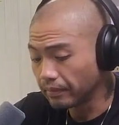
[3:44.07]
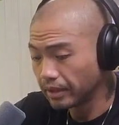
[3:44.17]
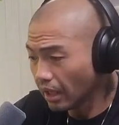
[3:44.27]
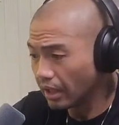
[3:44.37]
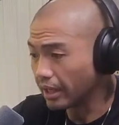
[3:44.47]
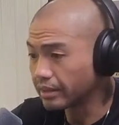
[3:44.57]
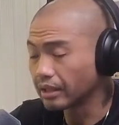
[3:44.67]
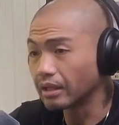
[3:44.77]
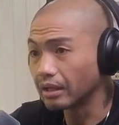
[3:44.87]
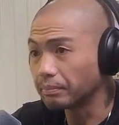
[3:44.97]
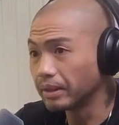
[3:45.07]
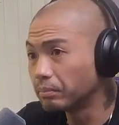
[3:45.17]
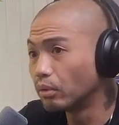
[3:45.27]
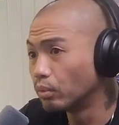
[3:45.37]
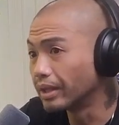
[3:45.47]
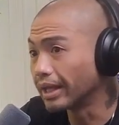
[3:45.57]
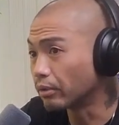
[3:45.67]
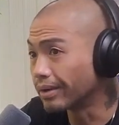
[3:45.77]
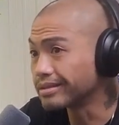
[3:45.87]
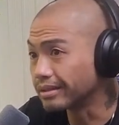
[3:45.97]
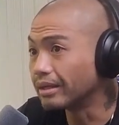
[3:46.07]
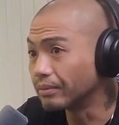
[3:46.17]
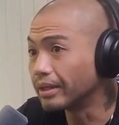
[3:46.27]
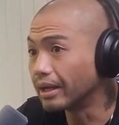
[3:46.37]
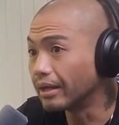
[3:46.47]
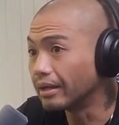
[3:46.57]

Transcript: Yeah, I think a lot of people would like resonate with that.